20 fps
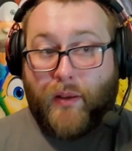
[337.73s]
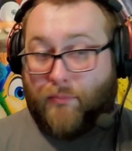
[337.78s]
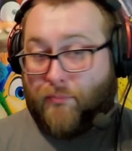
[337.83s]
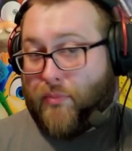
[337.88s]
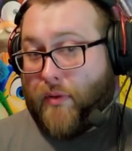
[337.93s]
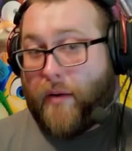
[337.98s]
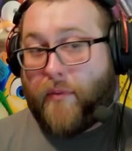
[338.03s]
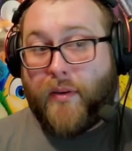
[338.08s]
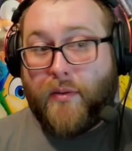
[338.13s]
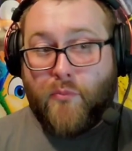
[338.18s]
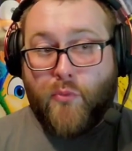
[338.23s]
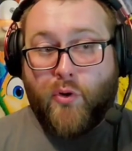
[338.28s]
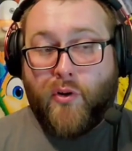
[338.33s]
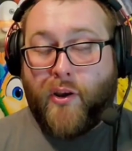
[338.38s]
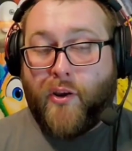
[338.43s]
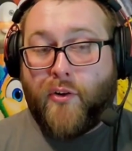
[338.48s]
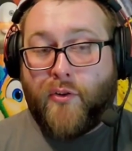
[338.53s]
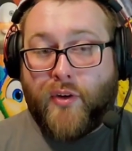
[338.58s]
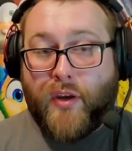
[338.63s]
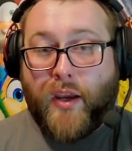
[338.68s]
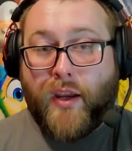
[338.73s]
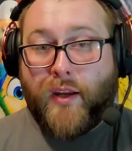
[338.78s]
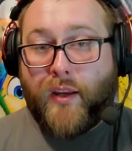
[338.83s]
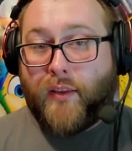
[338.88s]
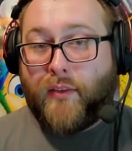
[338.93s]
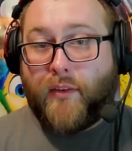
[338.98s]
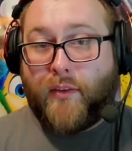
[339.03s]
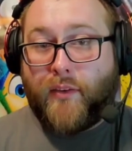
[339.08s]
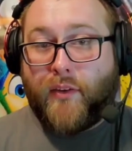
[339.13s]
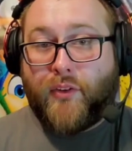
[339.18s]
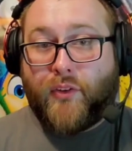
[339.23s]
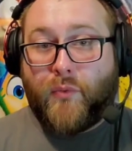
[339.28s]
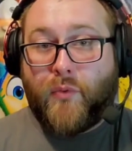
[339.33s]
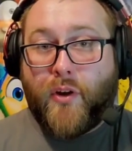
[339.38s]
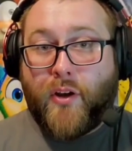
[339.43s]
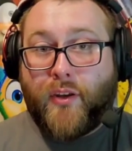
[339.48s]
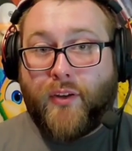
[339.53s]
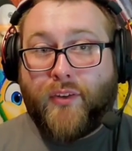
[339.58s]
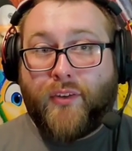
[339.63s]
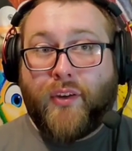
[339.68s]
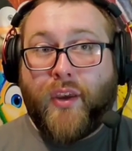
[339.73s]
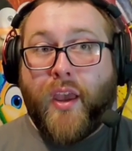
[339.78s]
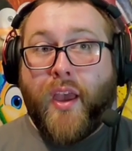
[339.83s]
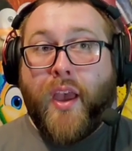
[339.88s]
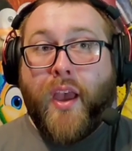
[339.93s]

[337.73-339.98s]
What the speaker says: probably more entertaining than this was.